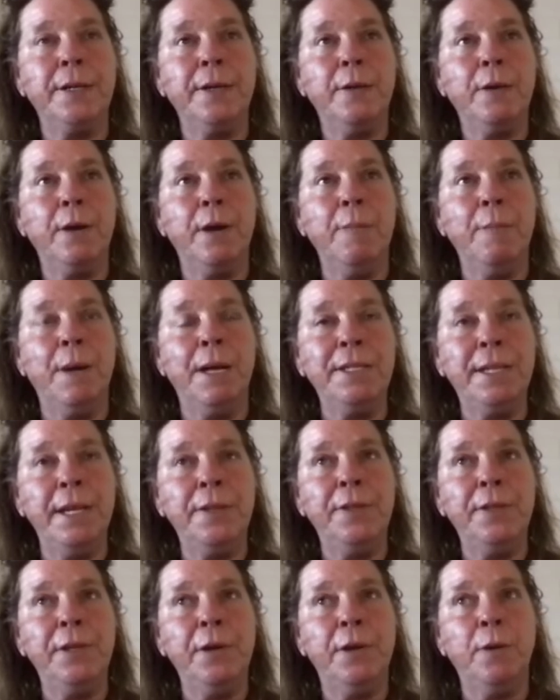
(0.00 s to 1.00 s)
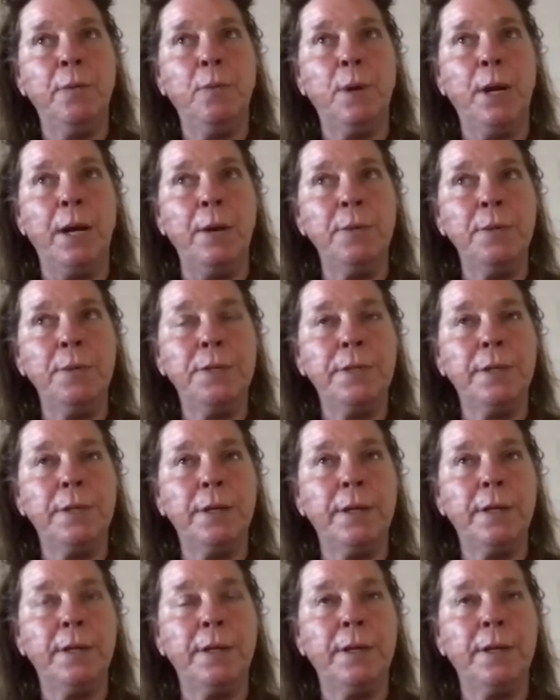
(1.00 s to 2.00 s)
in my 10th year when I was
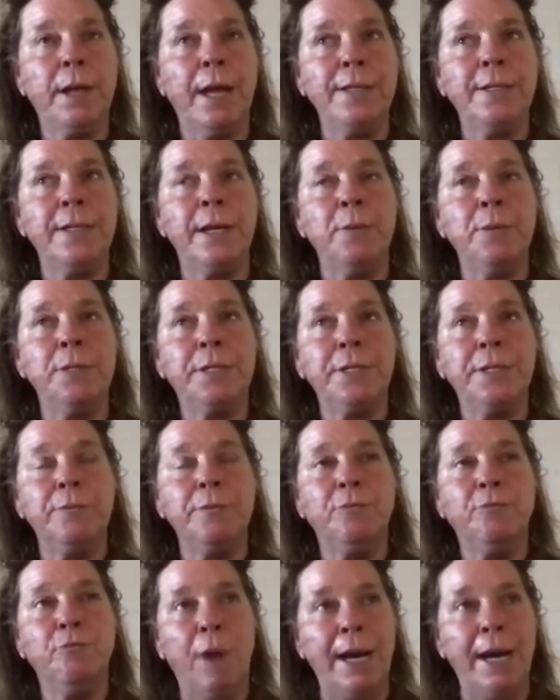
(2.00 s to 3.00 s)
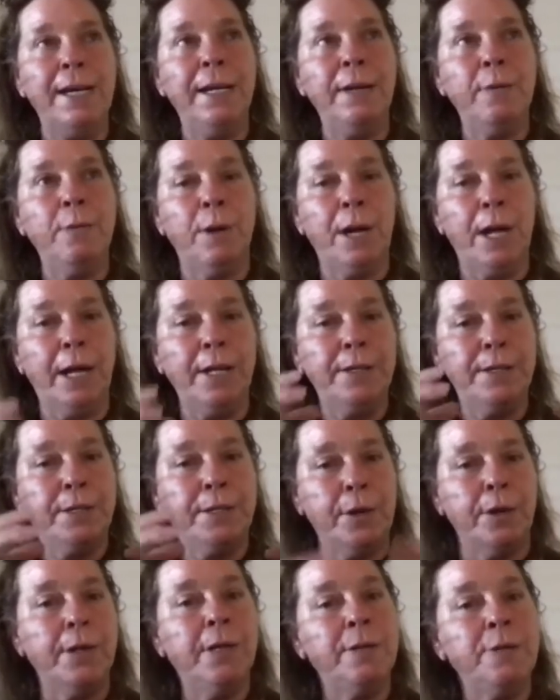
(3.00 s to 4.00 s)
as I was writing what had
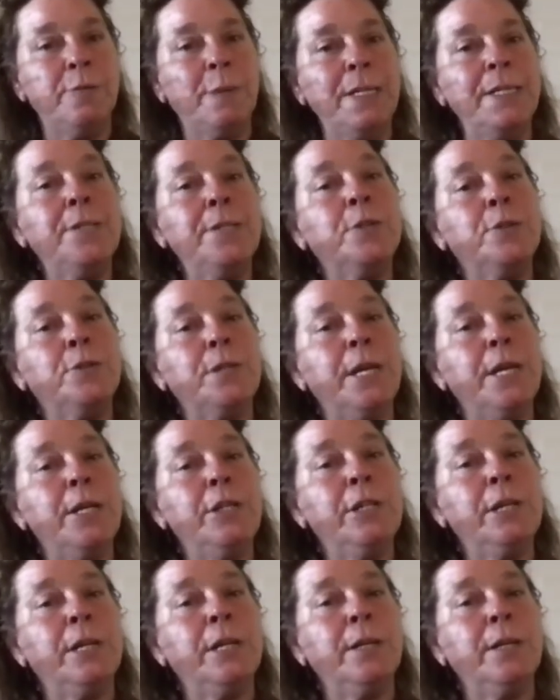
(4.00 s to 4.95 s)
started as my dissertation,